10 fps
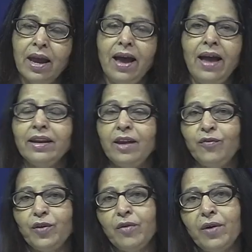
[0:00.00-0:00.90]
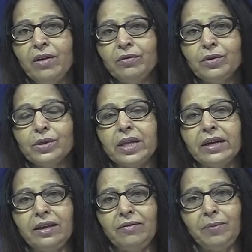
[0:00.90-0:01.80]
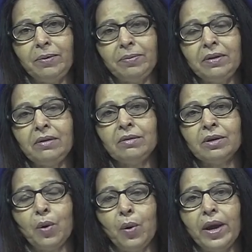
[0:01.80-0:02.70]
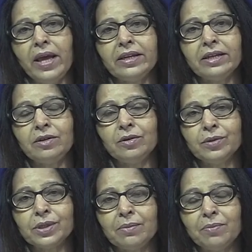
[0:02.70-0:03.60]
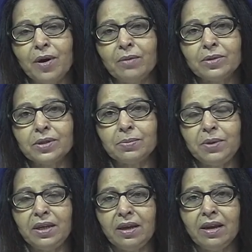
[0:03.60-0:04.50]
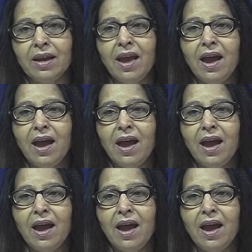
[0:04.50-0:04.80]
And if you are one of those lucky people, go ahead and use impromptu speaking.